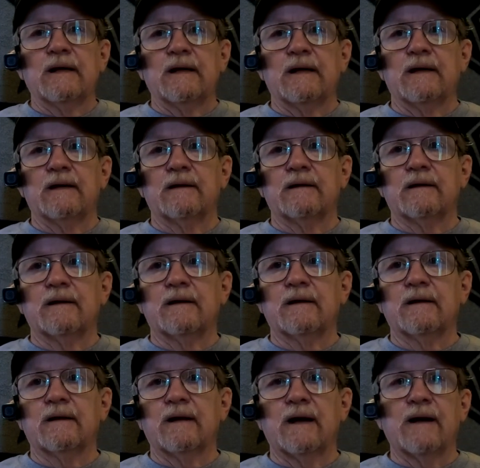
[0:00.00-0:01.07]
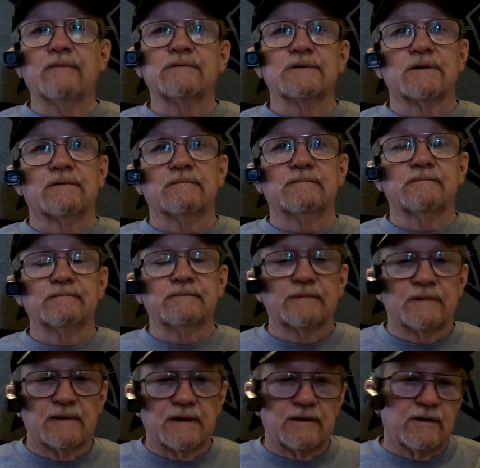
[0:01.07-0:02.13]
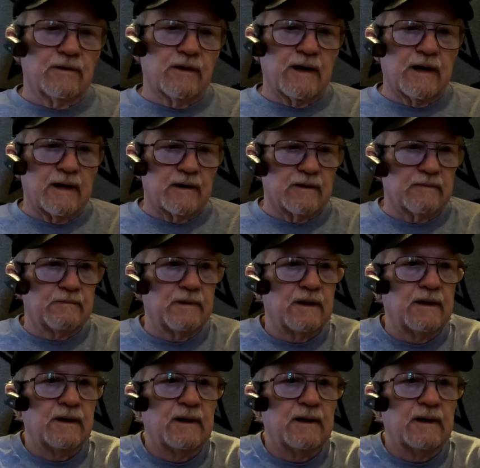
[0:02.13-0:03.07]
And I have some. I knew I had them.